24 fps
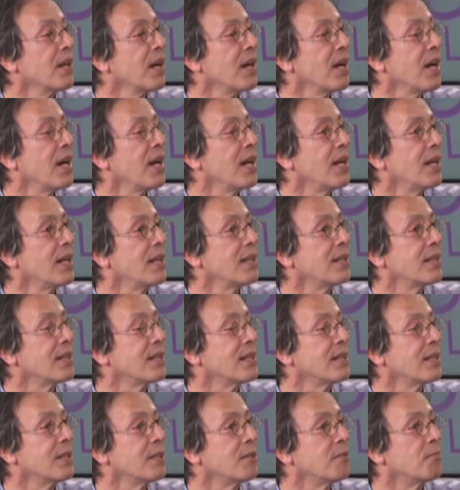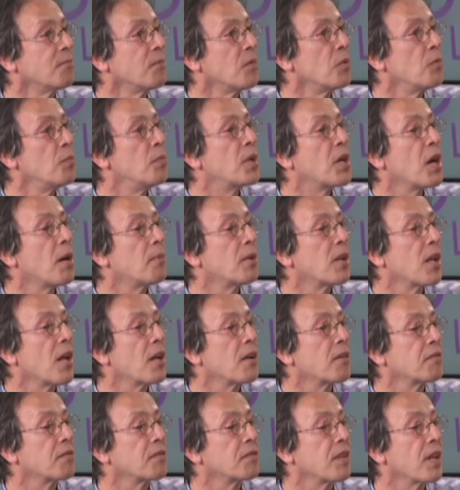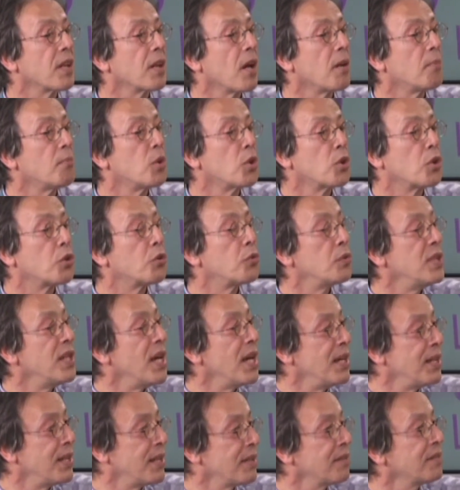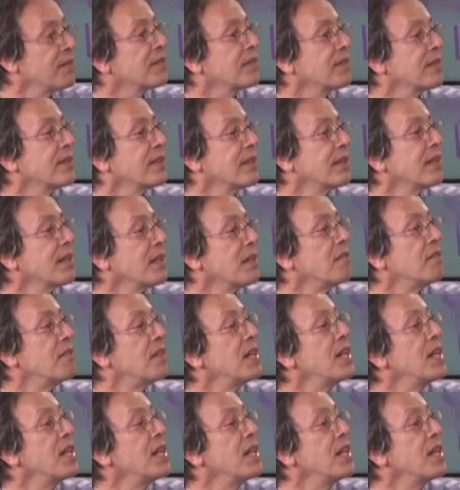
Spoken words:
and you become a lot more creative, very